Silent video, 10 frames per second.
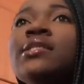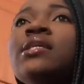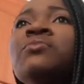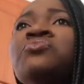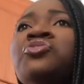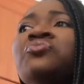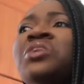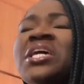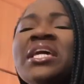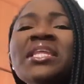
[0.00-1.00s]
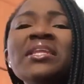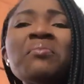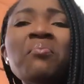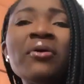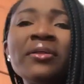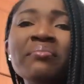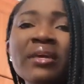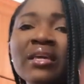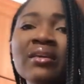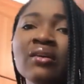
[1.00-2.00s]
and you know he didn't bother
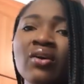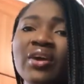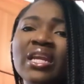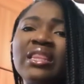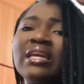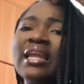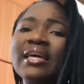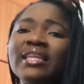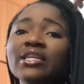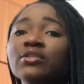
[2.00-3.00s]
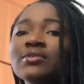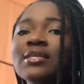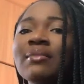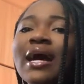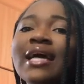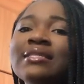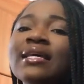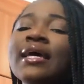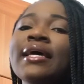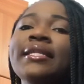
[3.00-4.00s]
me or anything like that you know some guys
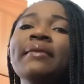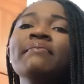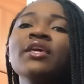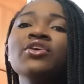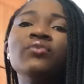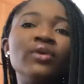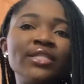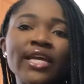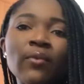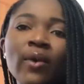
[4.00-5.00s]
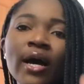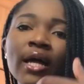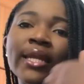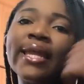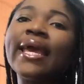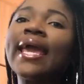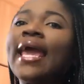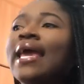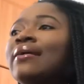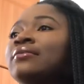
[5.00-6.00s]
they meet you on day one
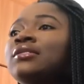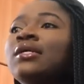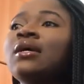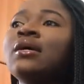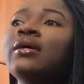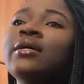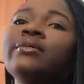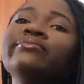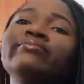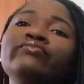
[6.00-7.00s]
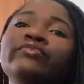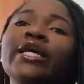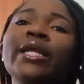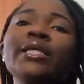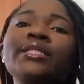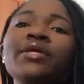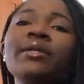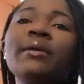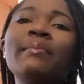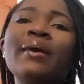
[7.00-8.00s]
and um, mm, can i take your
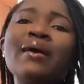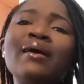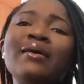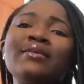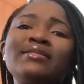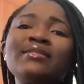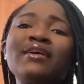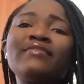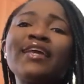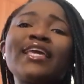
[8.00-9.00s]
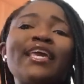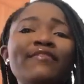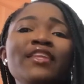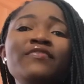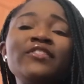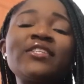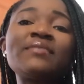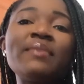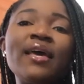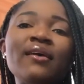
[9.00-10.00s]
number and stuff like even if you just
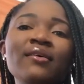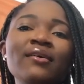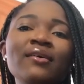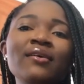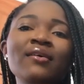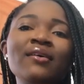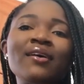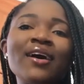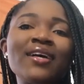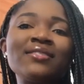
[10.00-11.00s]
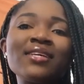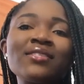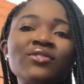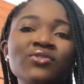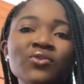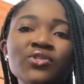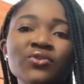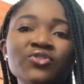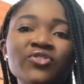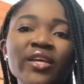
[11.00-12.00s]
met guys that's so so
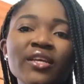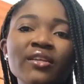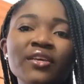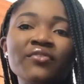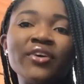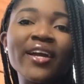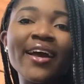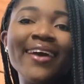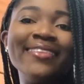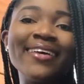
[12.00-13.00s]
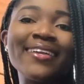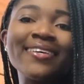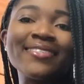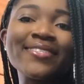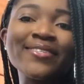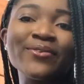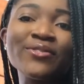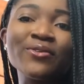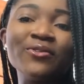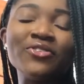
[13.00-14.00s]
draining if you're a guy that is so
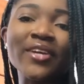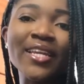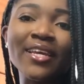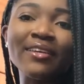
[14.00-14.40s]
so draining